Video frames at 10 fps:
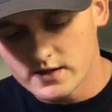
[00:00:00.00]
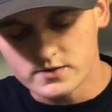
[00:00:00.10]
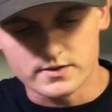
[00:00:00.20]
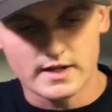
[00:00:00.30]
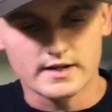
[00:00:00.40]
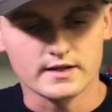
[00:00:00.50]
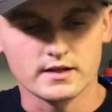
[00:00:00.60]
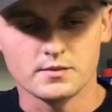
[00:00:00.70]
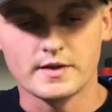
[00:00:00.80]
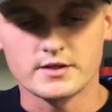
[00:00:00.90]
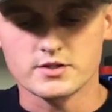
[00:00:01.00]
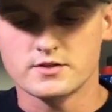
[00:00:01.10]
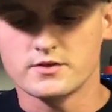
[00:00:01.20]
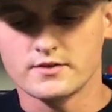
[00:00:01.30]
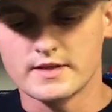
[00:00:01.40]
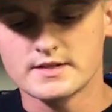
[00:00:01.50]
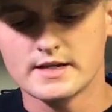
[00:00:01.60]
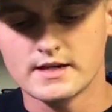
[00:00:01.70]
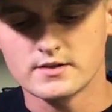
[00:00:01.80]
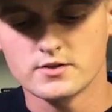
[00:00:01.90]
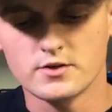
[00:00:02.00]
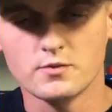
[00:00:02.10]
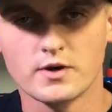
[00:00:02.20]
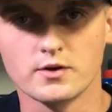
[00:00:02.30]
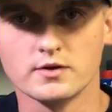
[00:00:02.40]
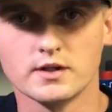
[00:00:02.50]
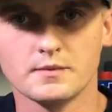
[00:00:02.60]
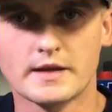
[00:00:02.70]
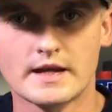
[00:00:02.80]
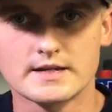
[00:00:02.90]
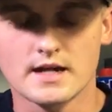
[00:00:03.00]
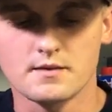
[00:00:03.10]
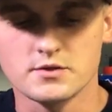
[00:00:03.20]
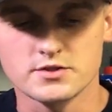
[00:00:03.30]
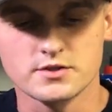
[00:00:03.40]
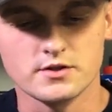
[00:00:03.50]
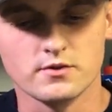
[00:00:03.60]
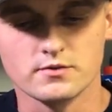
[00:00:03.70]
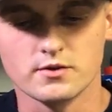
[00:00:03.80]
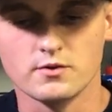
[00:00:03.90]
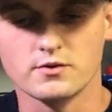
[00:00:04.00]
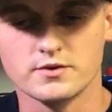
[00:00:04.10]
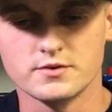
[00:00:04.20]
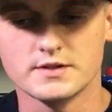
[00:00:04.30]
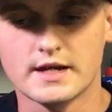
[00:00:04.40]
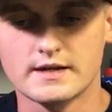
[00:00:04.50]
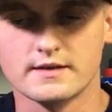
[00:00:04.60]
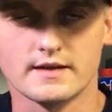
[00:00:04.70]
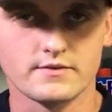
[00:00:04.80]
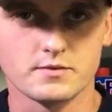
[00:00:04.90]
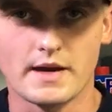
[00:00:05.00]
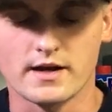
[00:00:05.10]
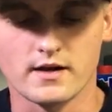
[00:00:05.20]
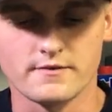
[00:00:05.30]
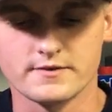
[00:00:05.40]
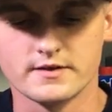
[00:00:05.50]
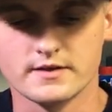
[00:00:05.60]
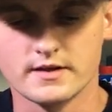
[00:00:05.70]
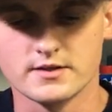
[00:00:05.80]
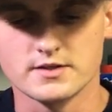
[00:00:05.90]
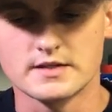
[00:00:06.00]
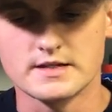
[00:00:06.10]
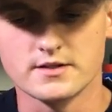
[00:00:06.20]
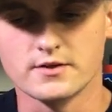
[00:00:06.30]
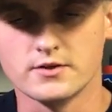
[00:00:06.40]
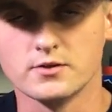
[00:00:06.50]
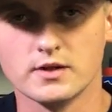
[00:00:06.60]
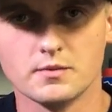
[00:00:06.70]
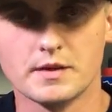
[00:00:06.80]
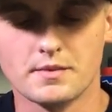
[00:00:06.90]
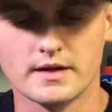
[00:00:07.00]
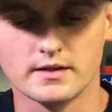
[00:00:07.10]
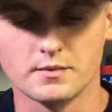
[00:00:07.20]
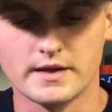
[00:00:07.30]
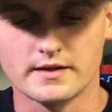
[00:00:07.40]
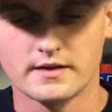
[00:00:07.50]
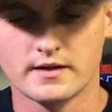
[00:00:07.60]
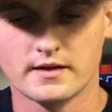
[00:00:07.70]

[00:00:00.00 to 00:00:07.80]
So I'll tighten it a little bit. Just this again too, you want to go a little bit at a time, just so you don't go too tight and then have to back off, and it's just easier to do a little bit by a little bit.